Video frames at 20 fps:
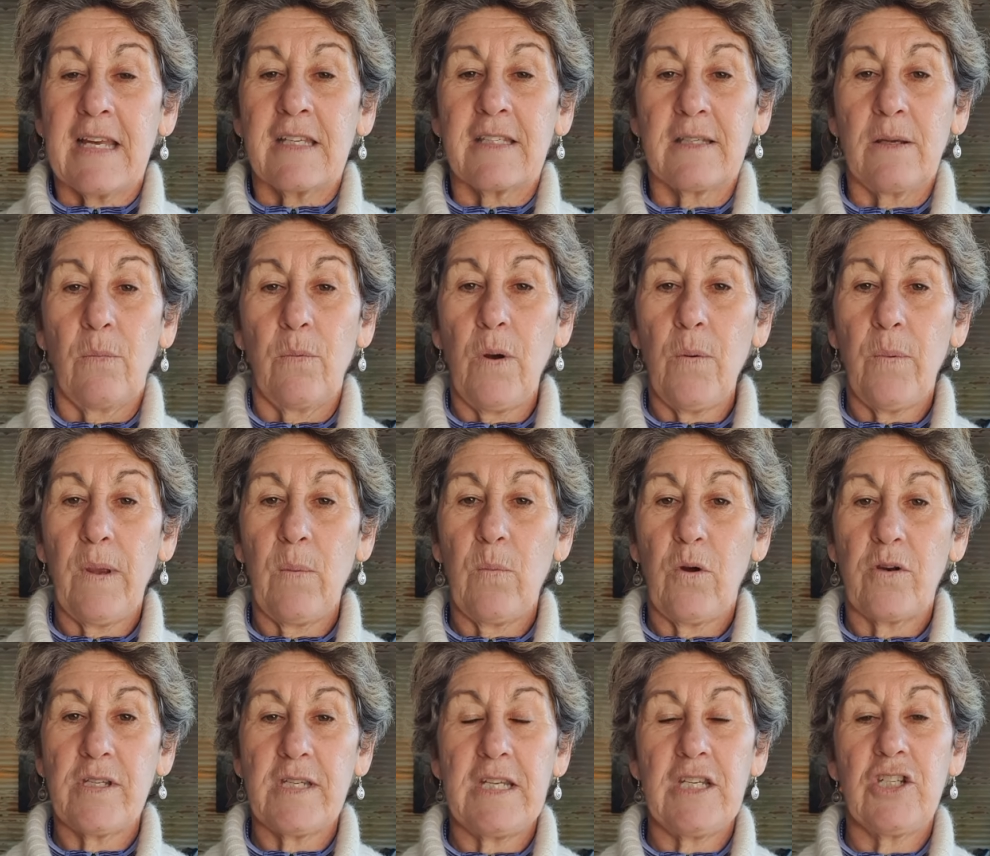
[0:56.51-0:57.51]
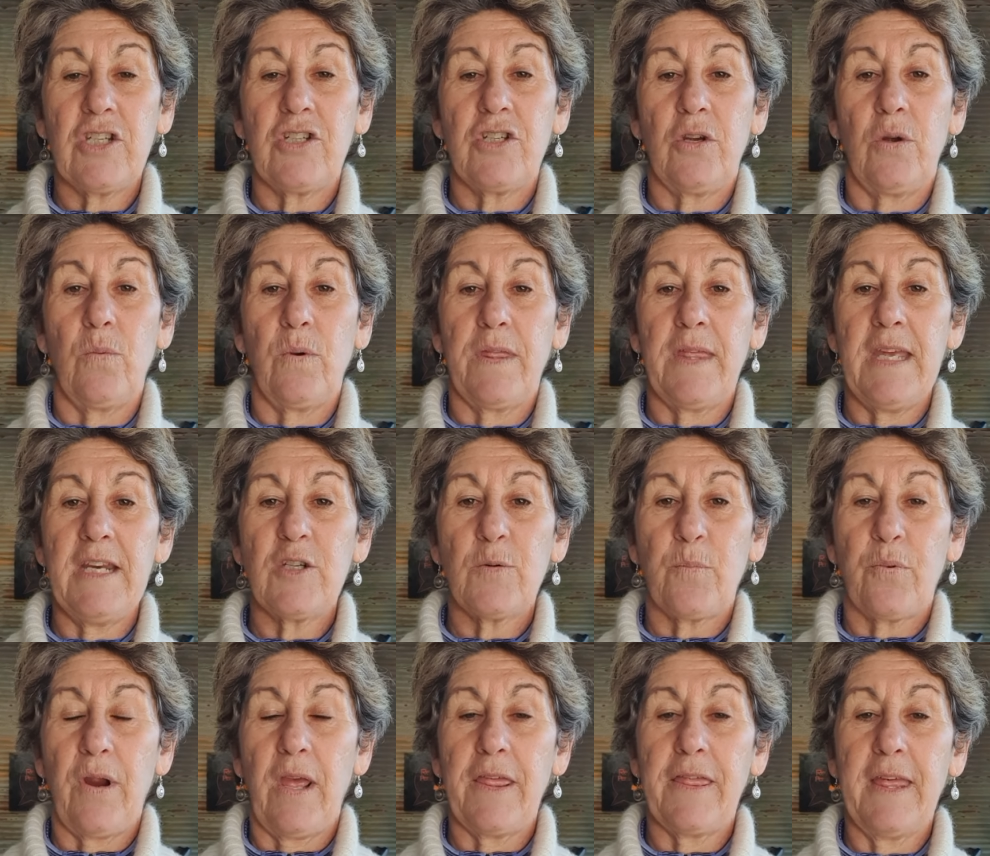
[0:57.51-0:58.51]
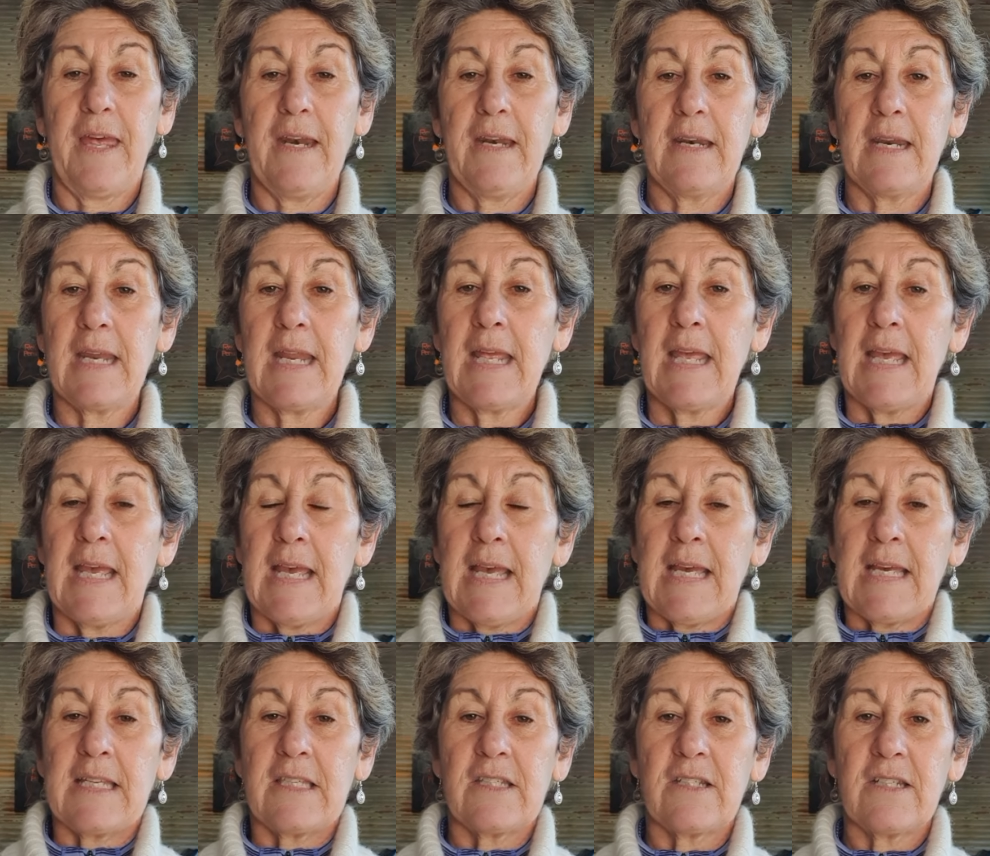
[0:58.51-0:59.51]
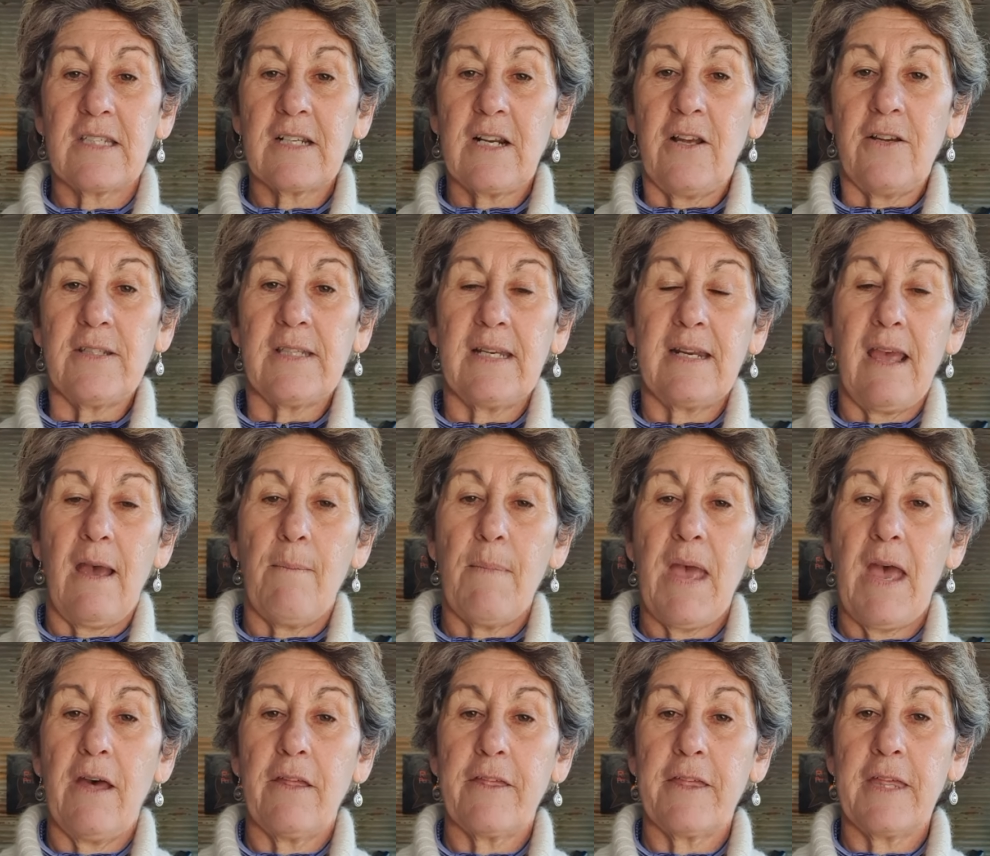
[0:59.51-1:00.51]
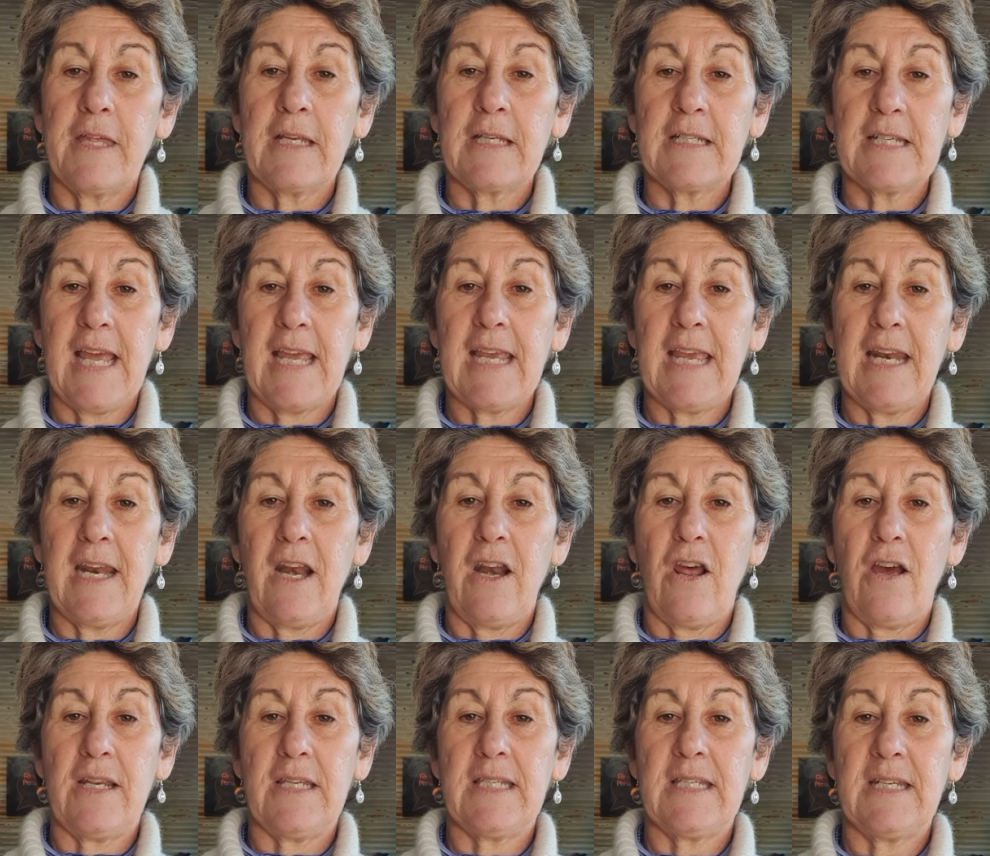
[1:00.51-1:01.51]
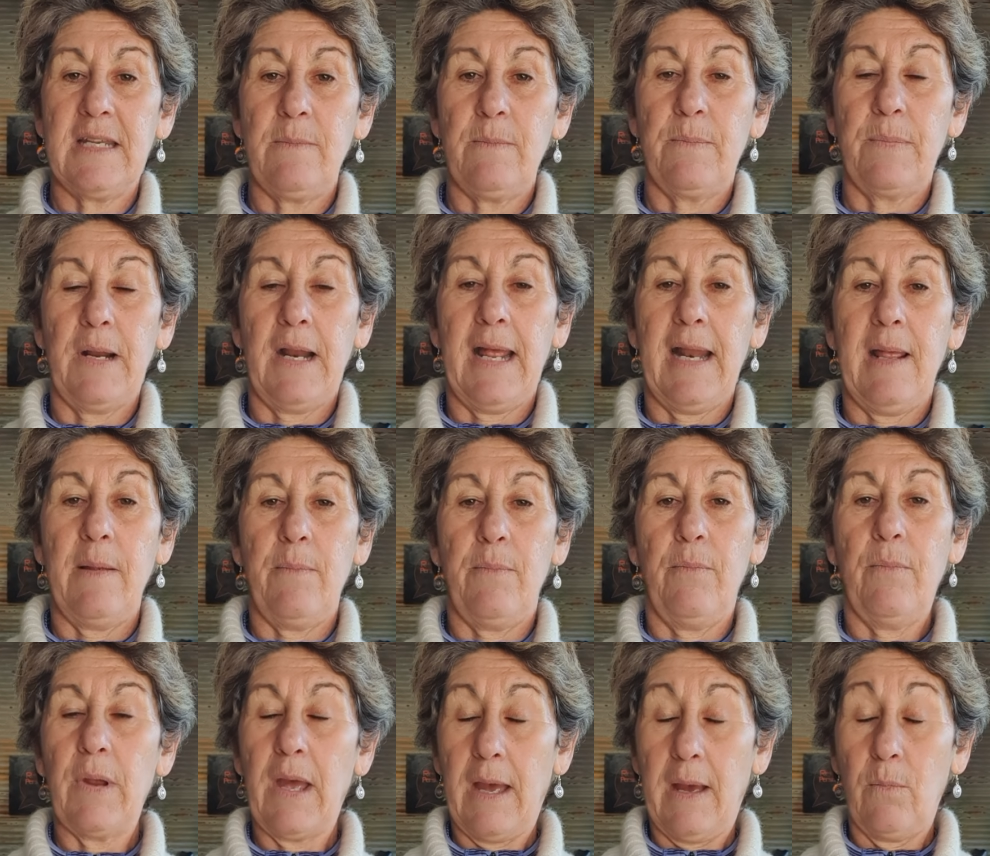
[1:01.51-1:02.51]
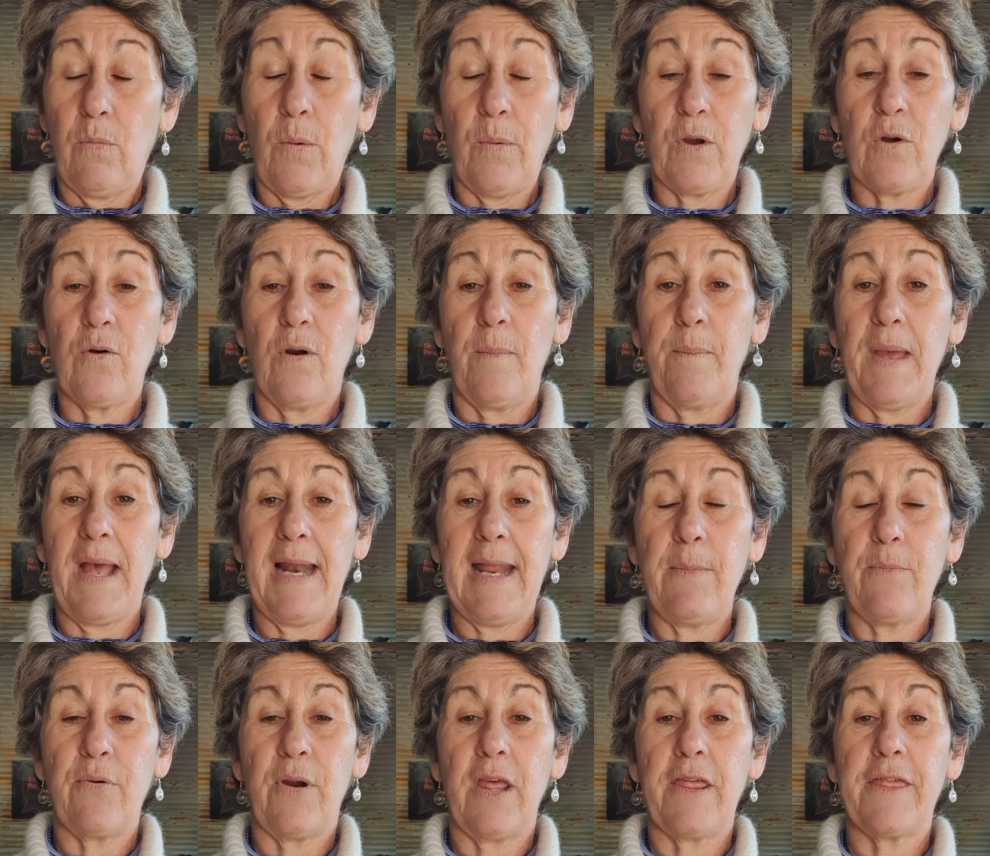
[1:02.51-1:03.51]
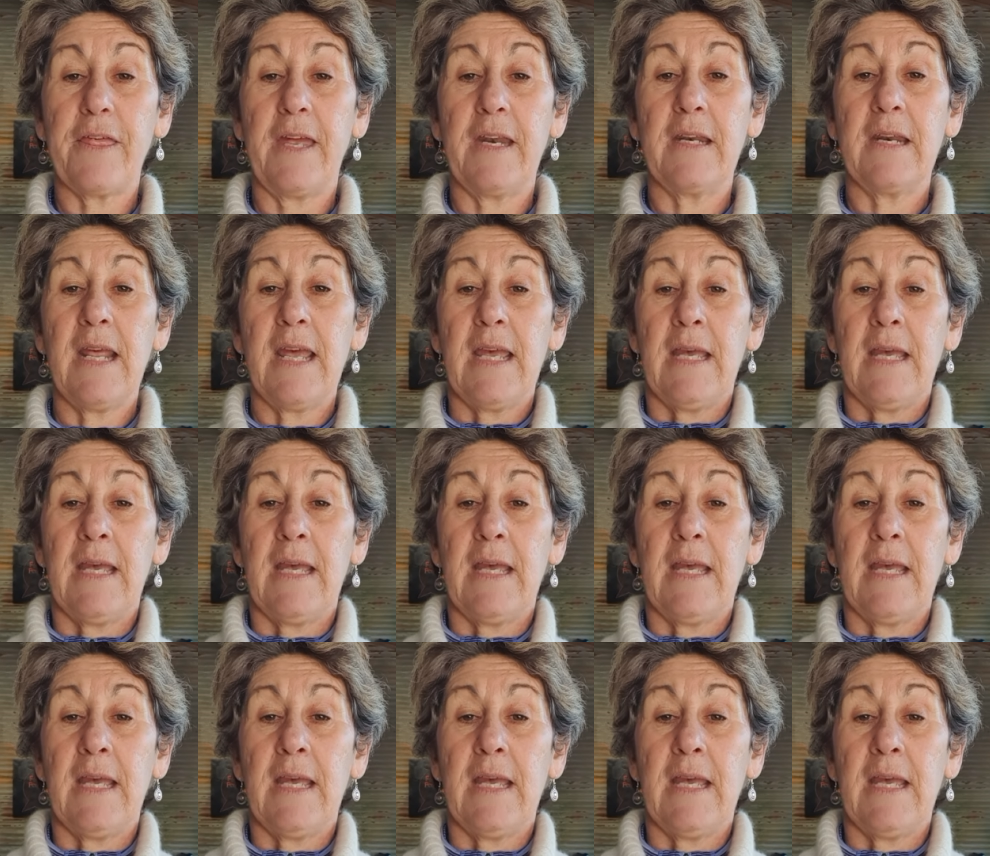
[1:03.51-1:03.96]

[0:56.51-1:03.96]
So what we're wanting to do with each breath in is just closing our mouth, taking a nice deep belly, what we call a belly breath in.